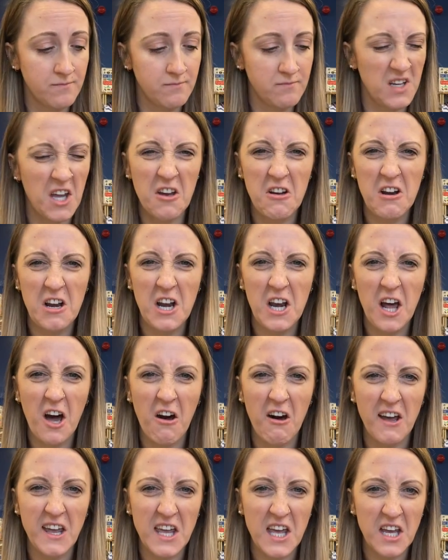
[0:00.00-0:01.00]
"You're
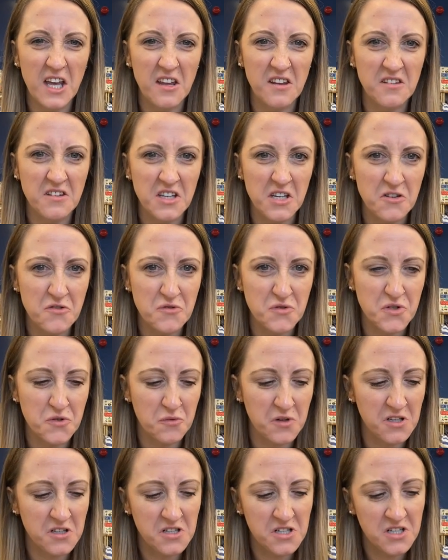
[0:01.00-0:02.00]
lying as
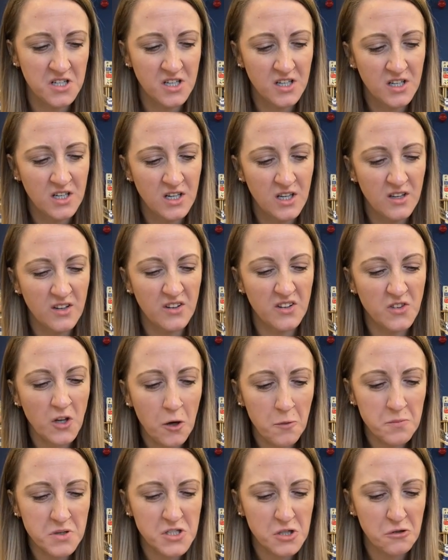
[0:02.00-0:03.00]
usual.
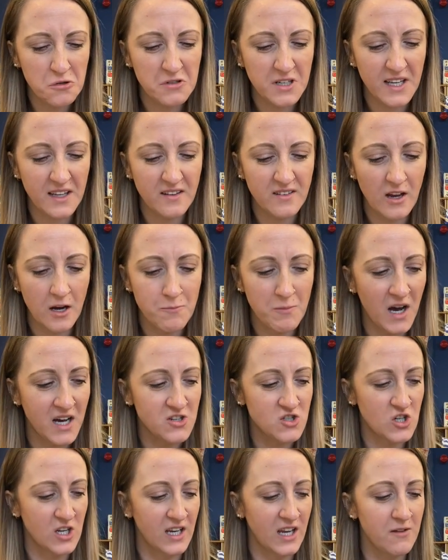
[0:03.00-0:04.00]
Stop talking so
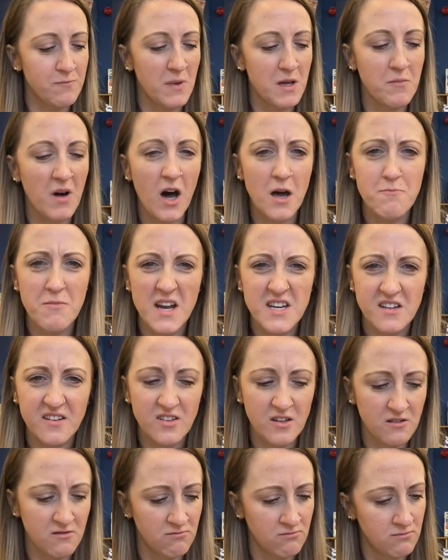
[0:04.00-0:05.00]
much and give me my
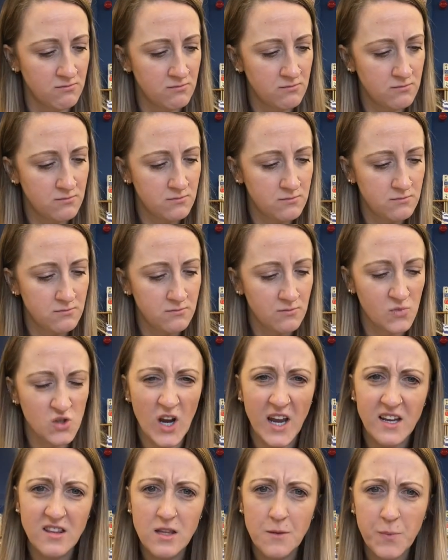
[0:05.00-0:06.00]
medicine.
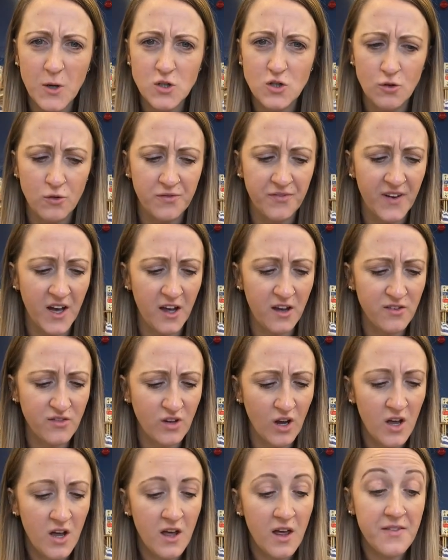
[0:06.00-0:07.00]
Shake the bottle first,
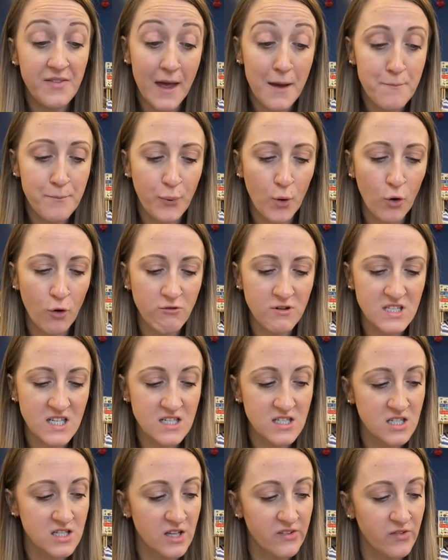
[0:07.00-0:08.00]
then pour it
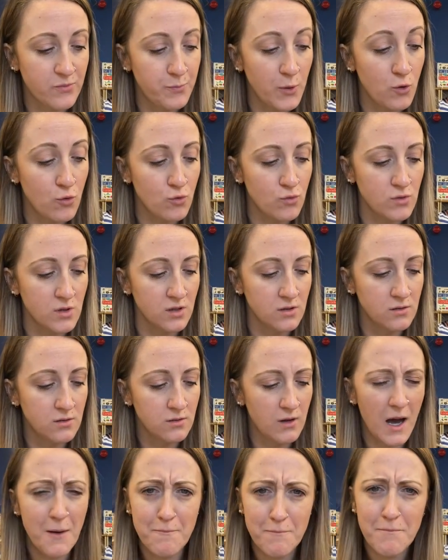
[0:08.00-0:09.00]
into the spoon.
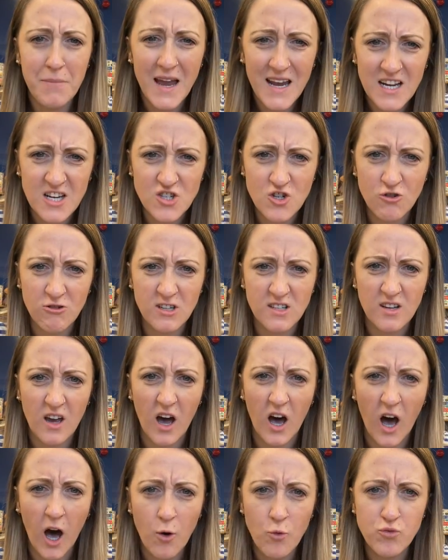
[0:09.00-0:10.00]
And make sure it's
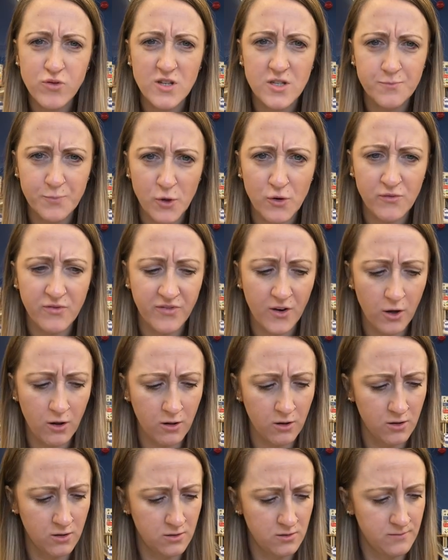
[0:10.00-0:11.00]
a whole
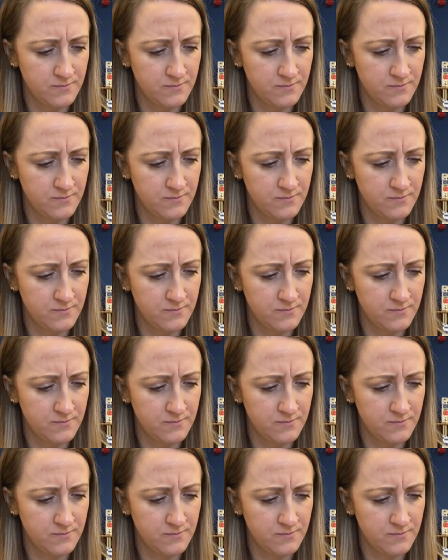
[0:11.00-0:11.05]
spoonful."